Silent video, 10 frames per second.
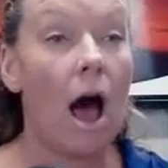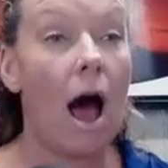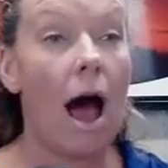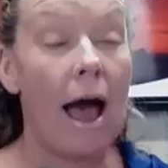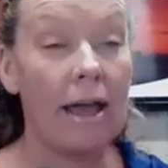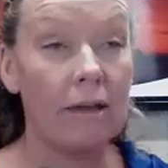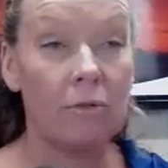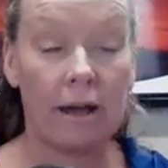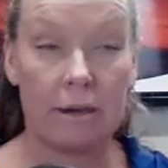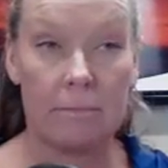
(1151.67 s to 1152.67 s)
I
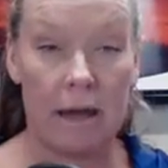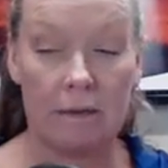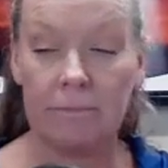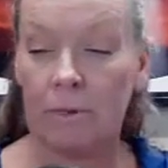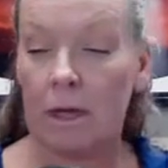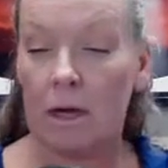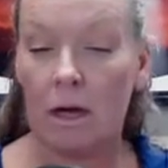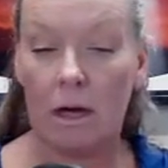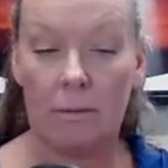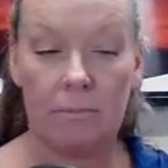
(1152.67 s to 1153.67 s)
recommend,
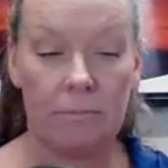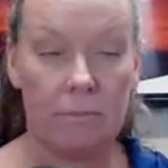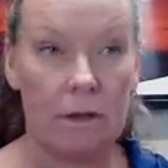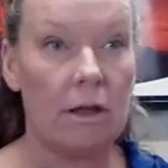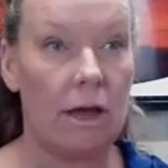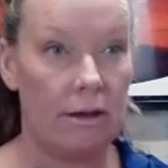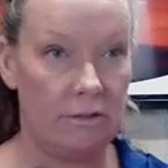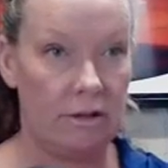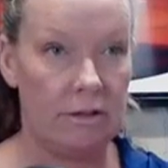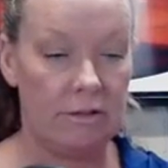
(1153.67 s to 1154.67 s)
and I
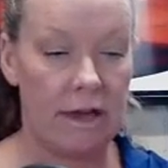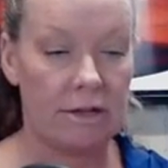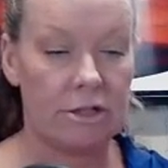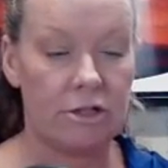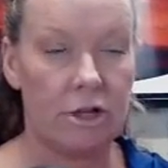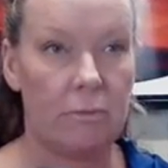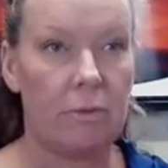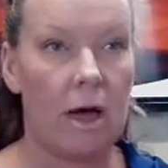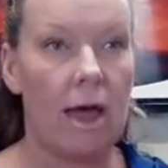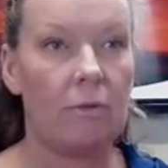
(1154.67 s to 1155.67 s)
said this last year
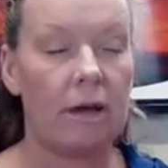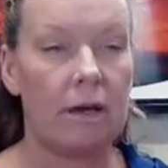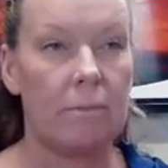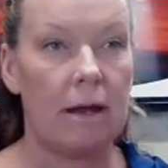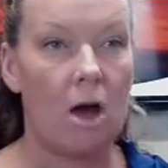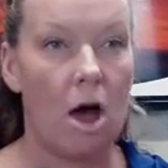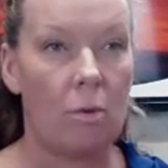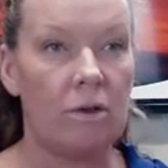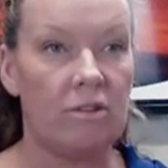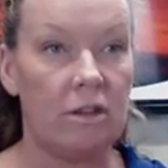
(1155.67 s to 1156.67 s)
too, I recommend
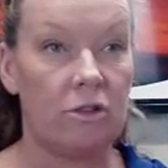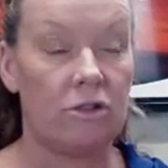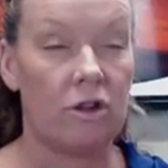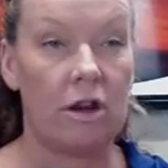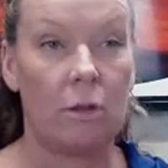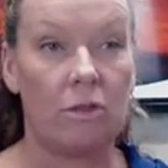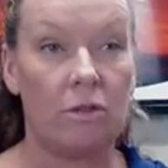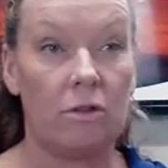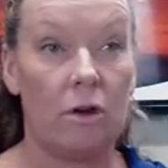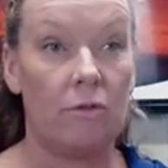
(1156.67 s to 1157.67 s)
always either starting with
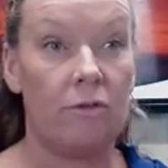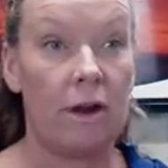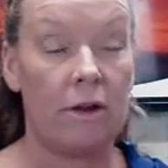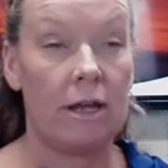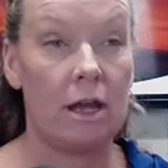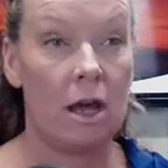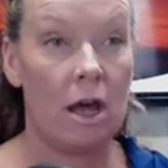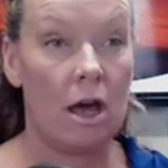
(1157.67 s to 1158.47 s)
a very